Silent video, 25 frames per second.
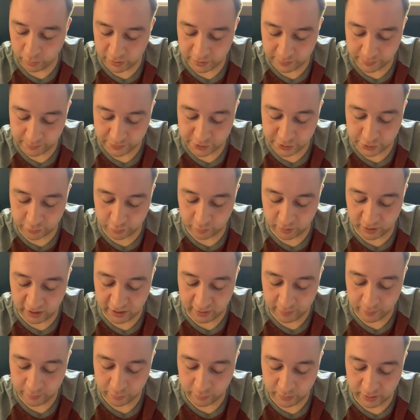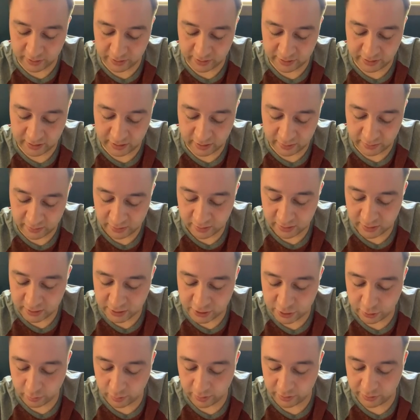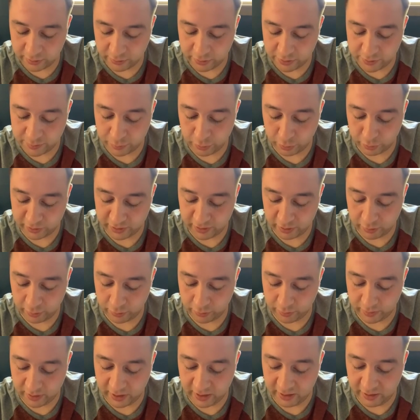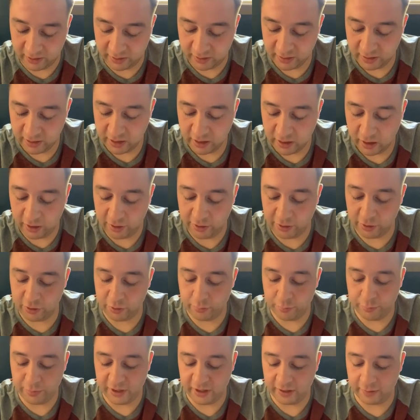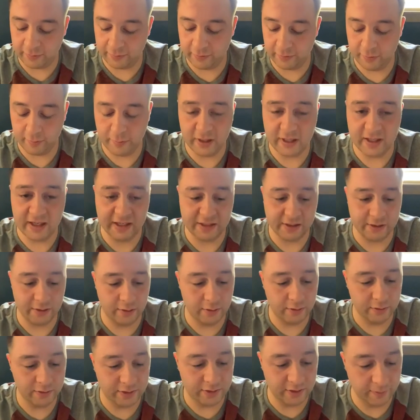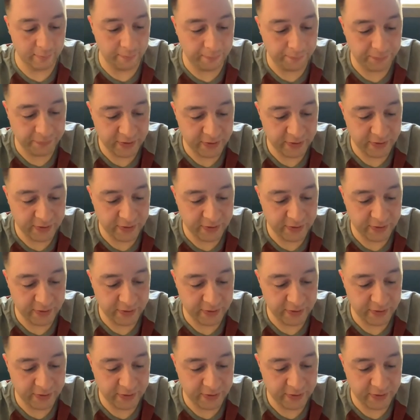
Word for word: one of them screamed while the two others broke down crying. Another begged for the men not to hurt them.